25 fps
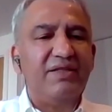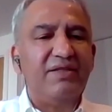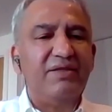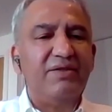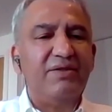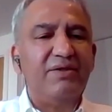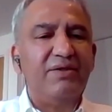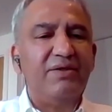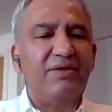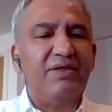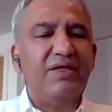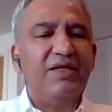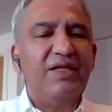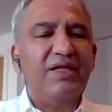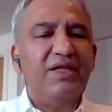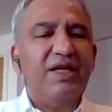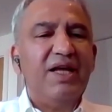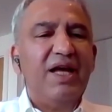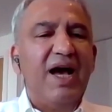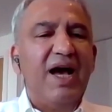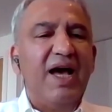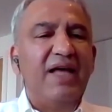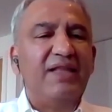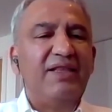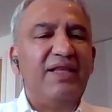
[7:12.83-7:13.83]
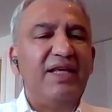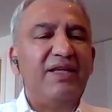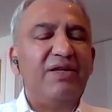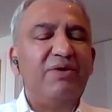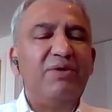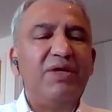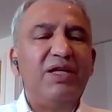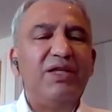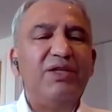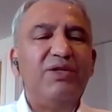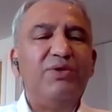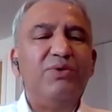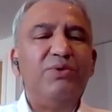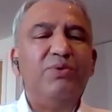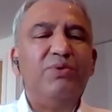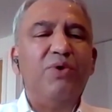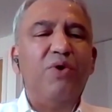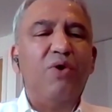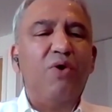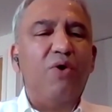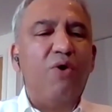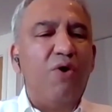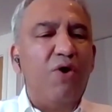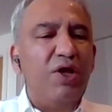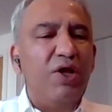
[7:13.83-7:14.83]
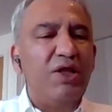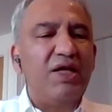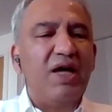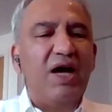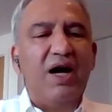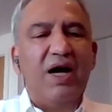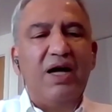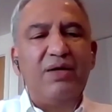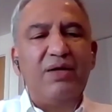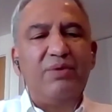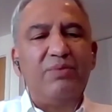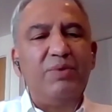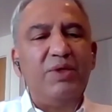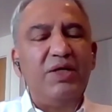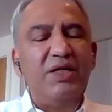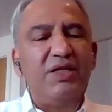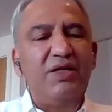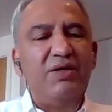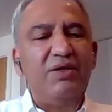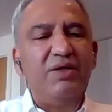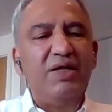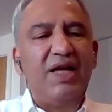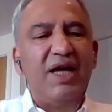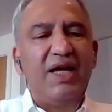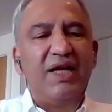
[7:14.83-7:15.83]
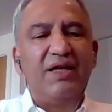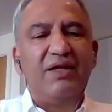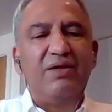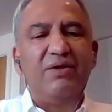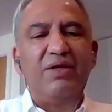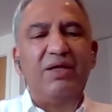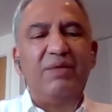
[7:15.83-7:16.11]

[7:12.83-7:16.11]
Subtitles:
So I think you can do all the hard work you like.